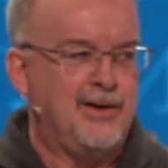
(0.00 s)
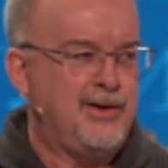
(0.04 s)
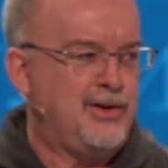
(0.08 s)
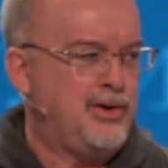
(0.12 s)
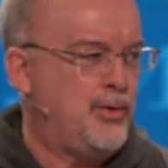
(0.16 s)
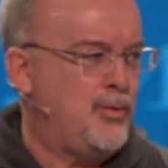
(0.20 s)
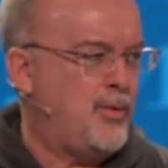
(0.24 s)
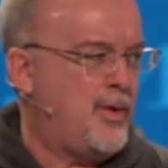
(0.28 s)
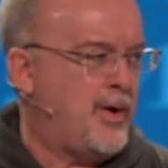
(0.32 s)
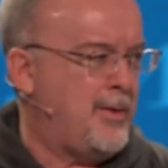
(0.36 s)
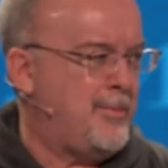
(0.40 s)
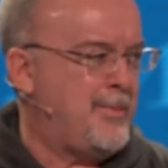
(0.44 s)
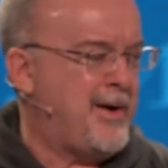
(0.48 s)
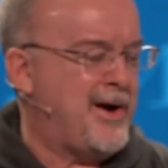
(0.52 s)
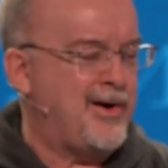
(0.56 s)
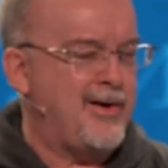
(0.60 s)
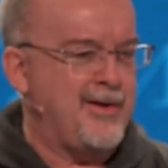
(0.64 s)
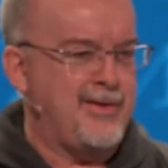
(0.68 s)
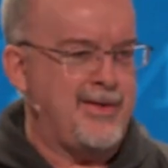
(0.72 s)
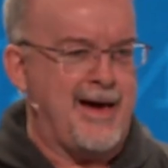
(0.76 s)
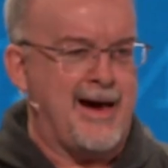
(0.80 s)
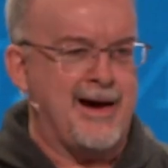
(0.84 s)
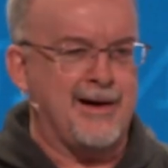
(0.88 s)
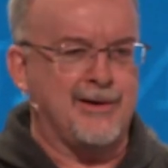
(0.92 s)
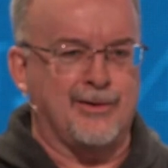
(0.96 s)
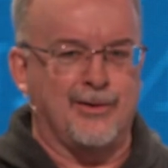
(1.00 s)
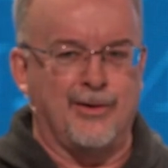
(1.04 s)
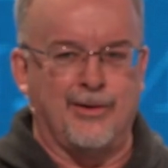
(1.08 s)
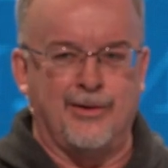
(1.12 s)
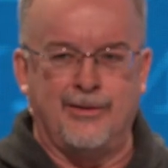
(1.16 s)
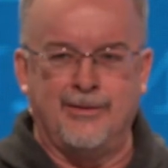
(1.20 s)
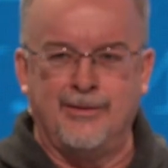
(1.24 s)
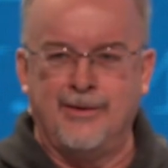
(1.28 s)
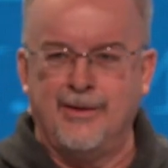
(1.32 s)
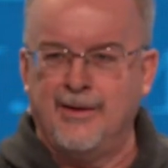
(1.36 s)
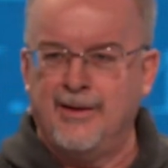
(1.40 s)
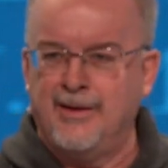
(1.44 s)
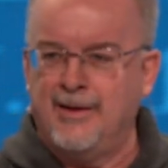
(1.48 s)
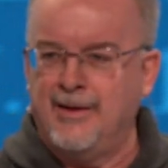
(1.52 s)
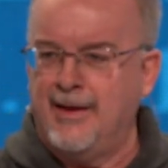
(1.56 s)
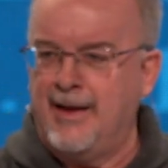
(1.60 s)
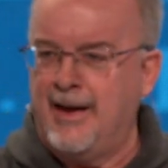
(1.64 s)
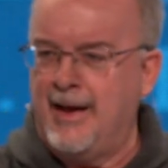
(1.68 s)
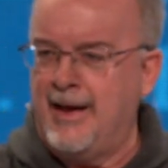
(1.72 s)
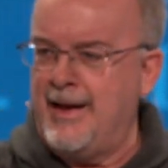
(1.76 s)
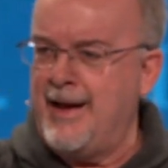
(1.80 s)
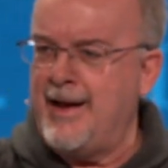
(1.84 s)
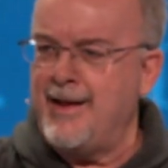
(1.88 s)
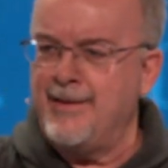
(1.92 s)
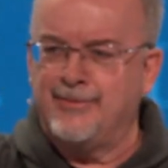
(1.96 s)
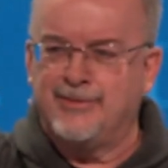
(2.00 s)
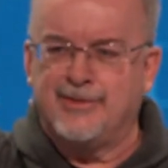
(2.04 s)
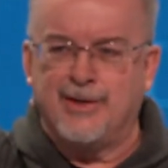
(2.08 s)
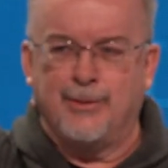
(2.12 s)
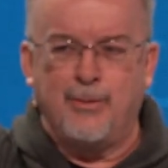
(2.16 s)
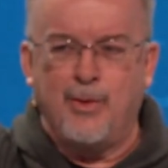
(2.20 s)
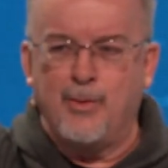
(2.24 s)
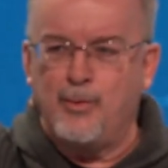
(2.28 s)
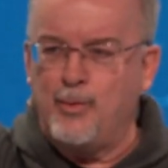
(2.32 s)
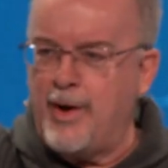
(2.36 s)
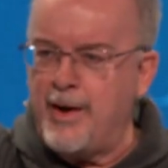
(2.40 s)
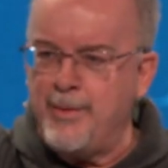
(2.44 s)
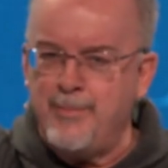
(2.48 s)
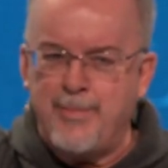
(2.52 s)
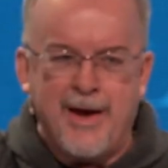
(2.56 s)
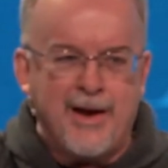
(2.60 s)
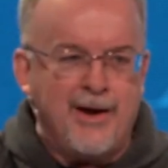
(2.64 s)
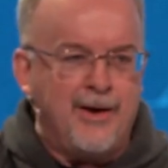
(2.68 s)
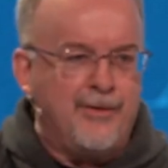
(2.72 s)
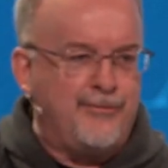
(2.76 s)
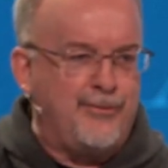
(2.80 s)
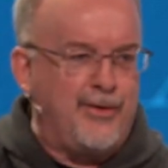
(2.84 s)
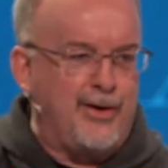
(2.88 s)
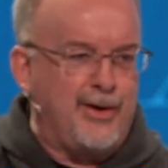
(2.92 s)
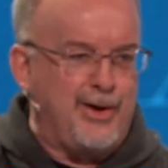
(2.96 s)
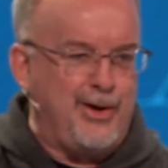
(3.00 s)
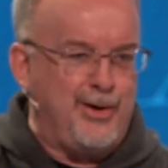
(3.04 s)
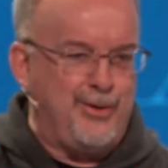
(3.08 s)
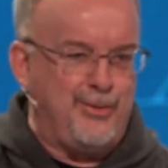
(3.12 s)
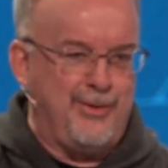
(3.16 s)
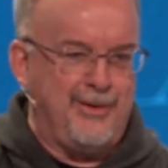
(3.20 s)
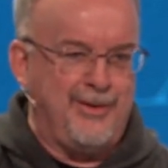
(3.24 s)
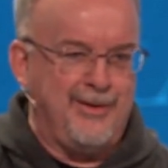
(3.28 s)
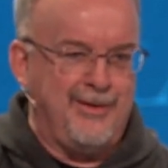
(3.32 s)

You want to marry that girl, and I have someone way better for you.